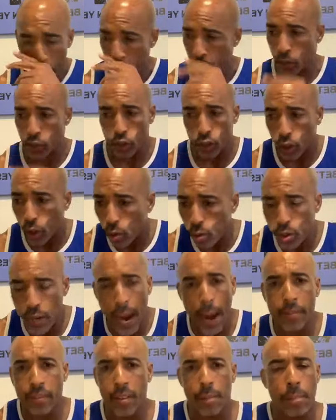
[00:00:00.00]
There's two
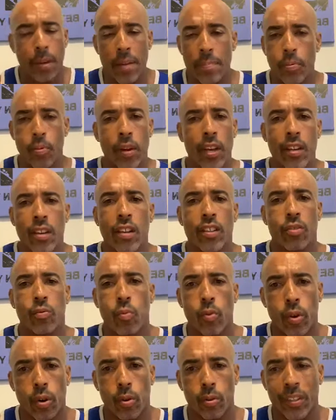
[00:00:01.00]
types of people in this
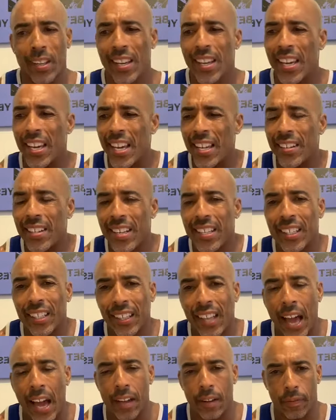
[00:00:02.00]
world, in
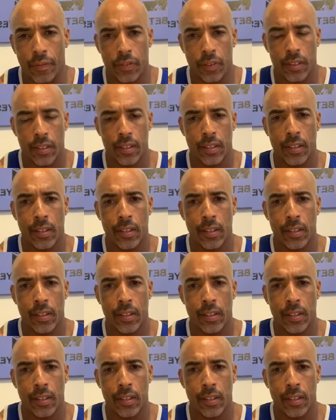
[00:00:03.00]
this life,